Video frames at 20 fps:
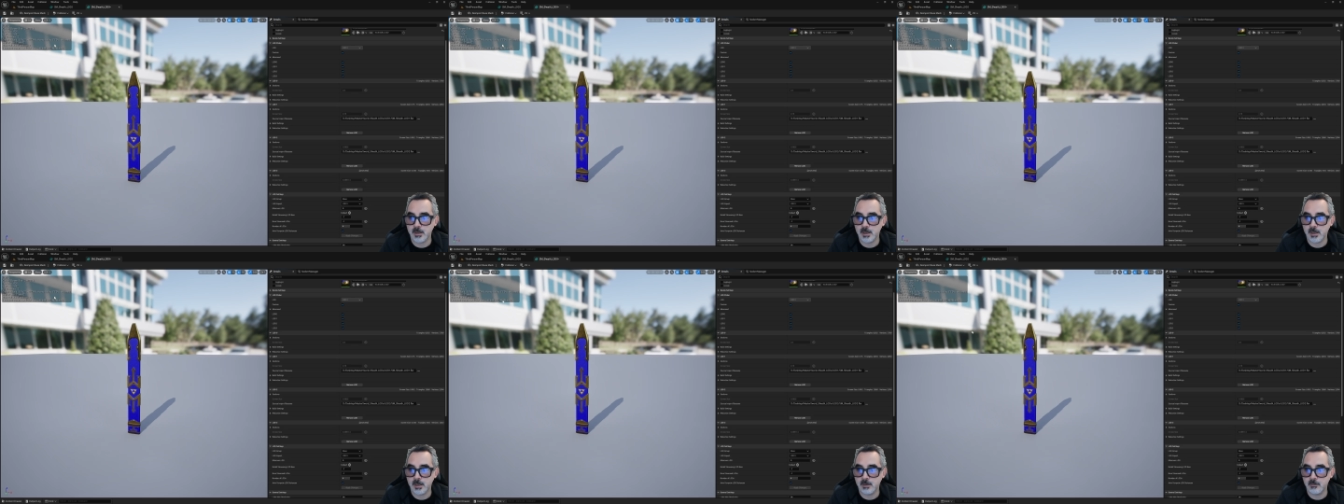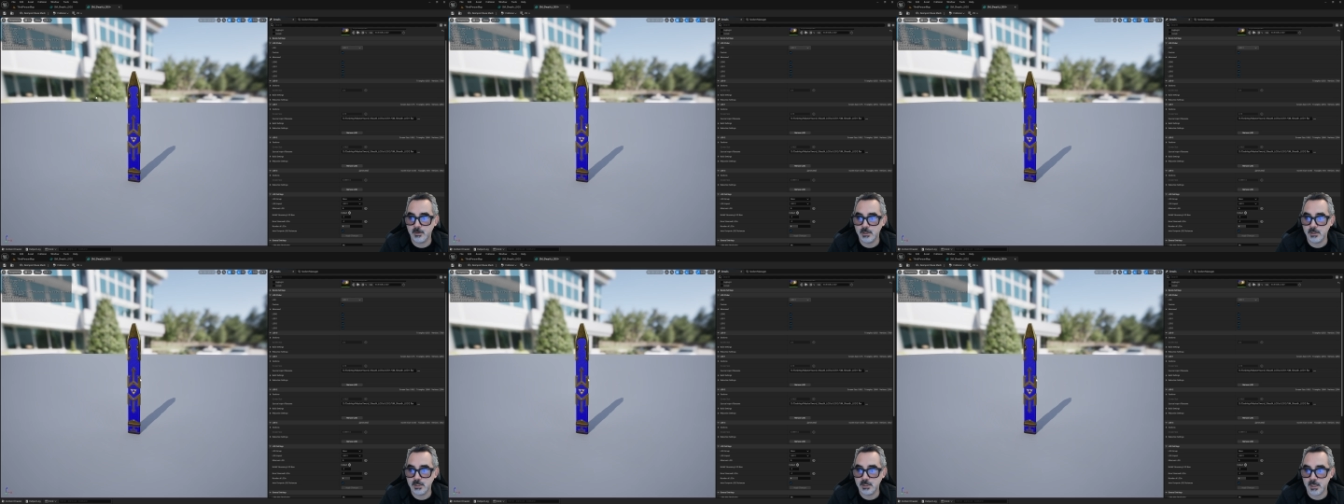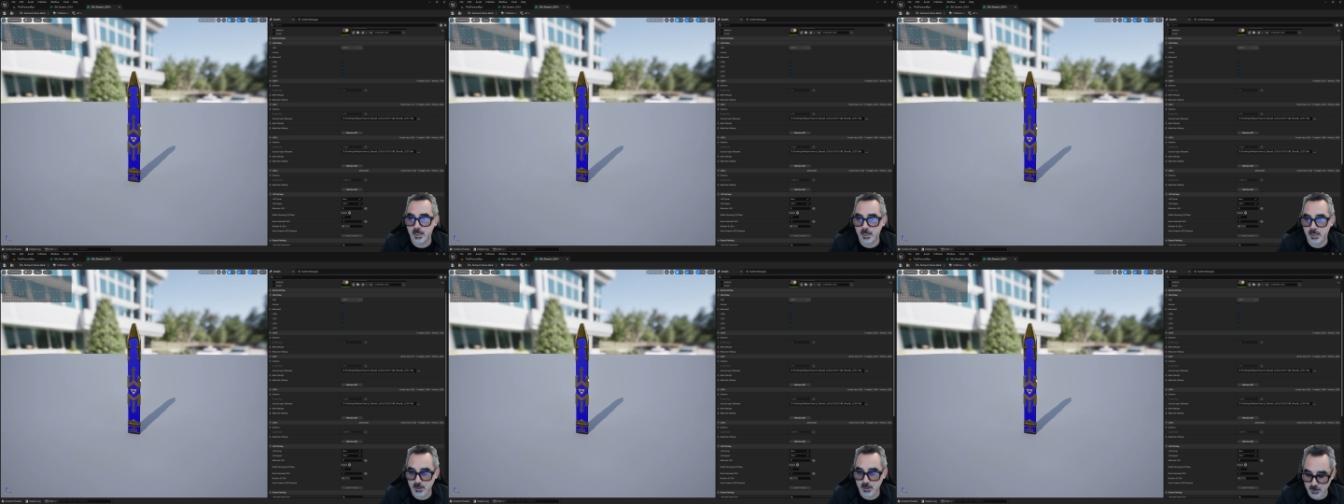in which
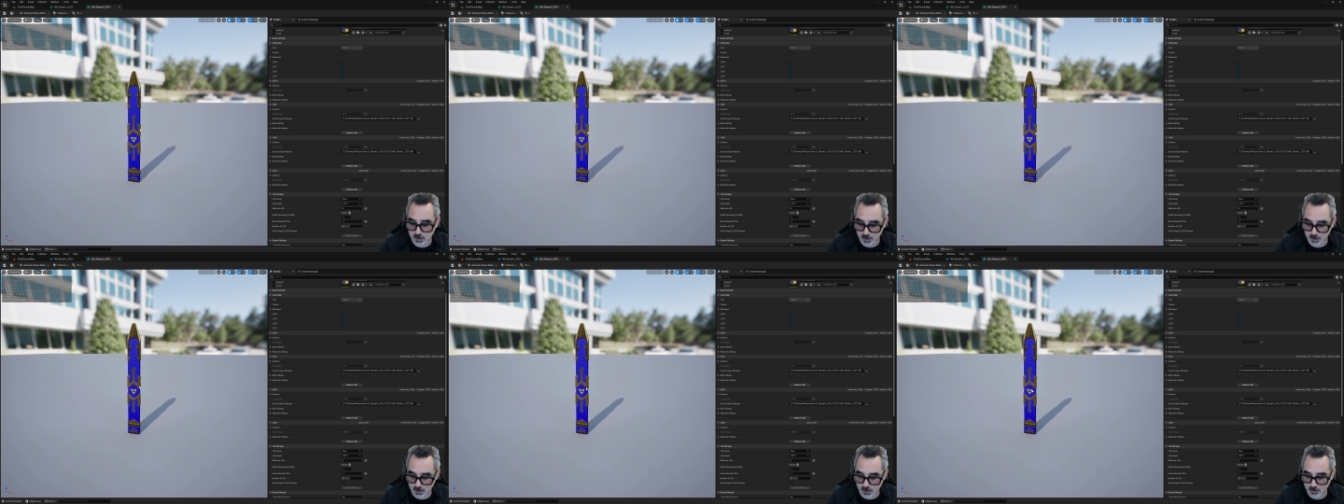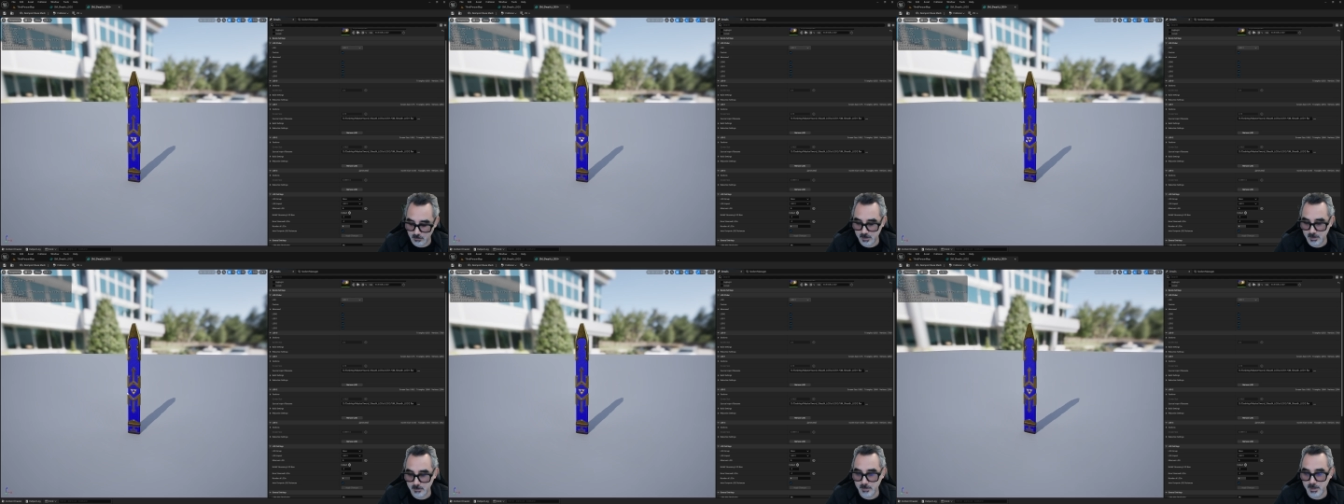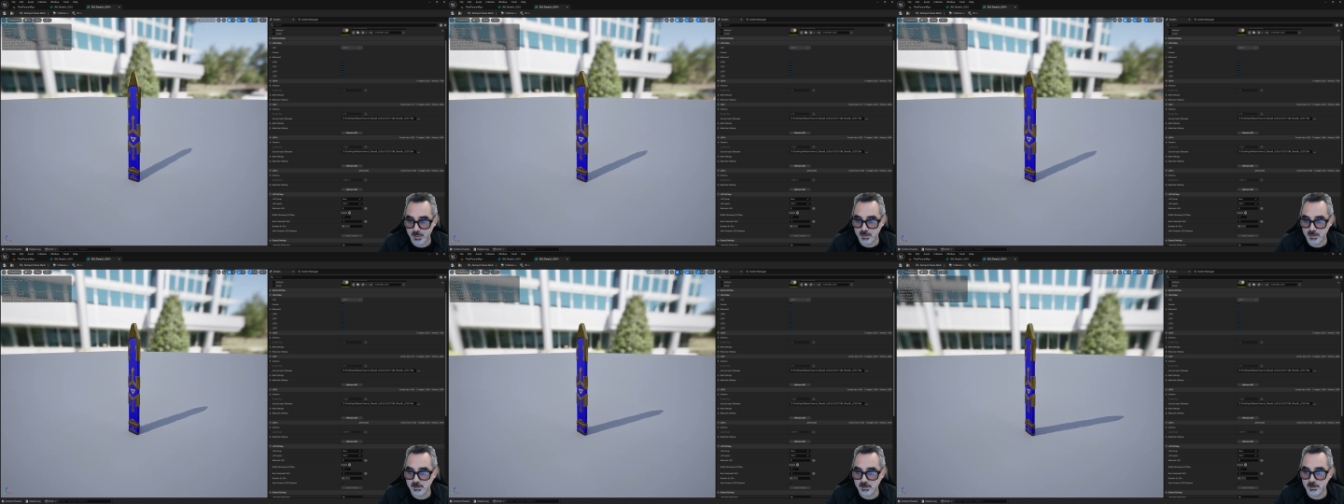I can take a look at my
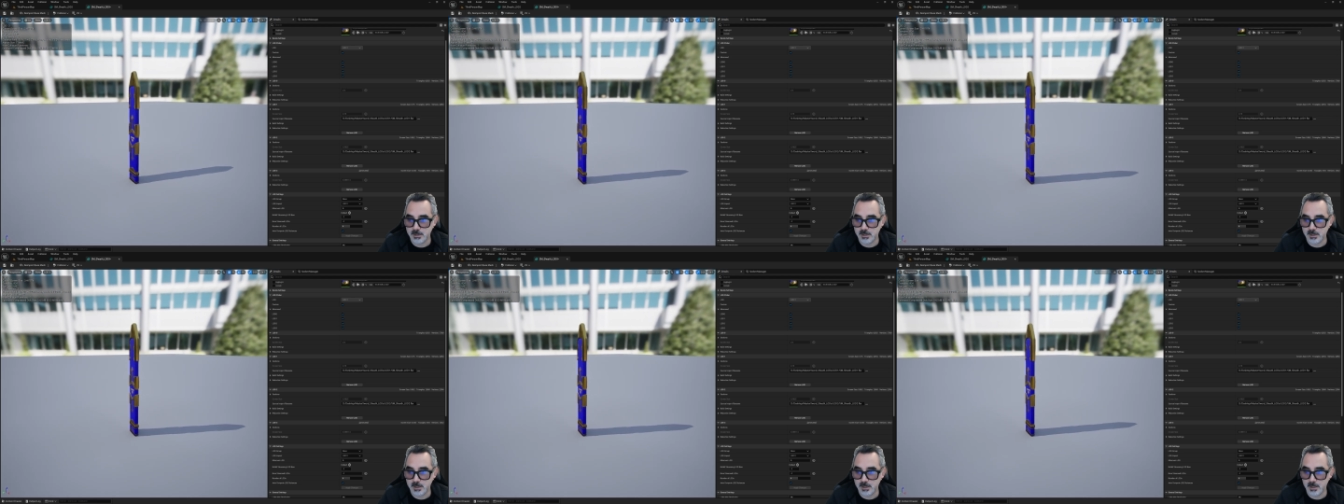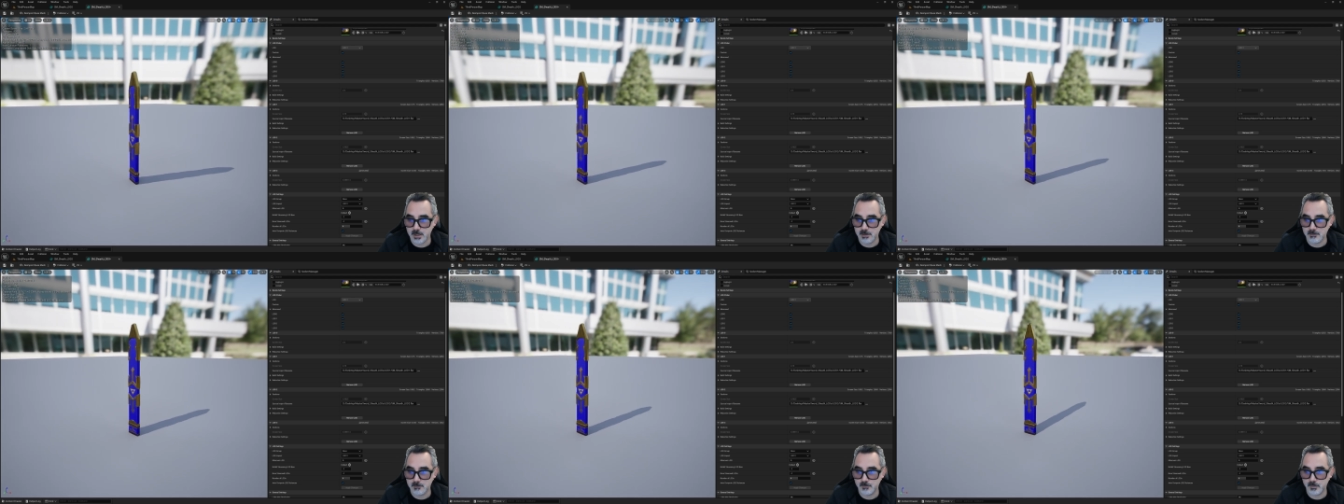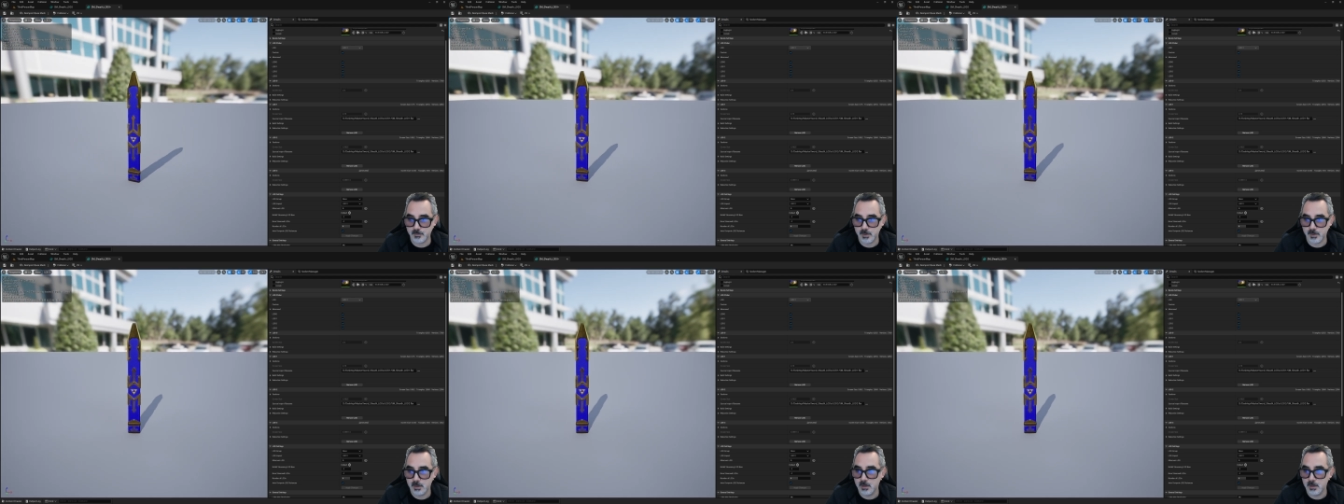asset and